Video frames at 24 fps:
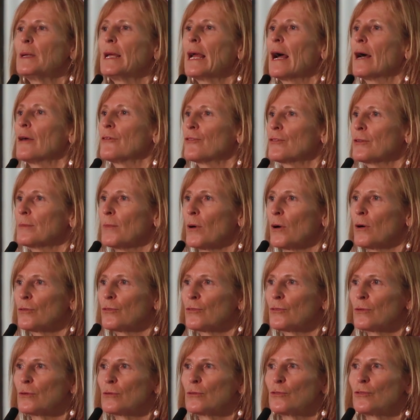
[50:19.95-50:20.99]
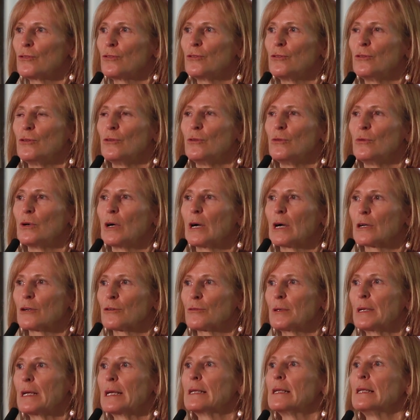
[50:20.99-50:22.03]
We asked him also to
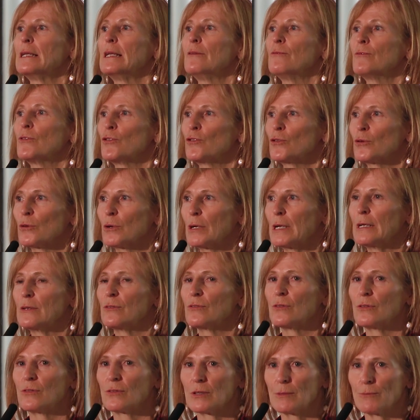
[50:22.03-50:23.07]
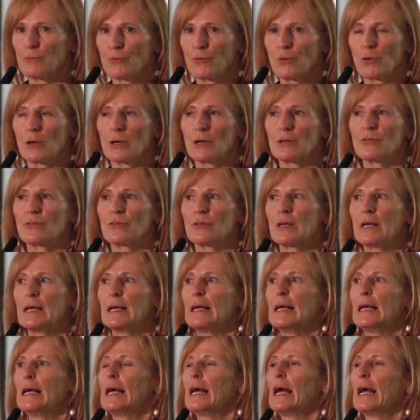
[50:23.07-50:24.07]
create an inventory system for us.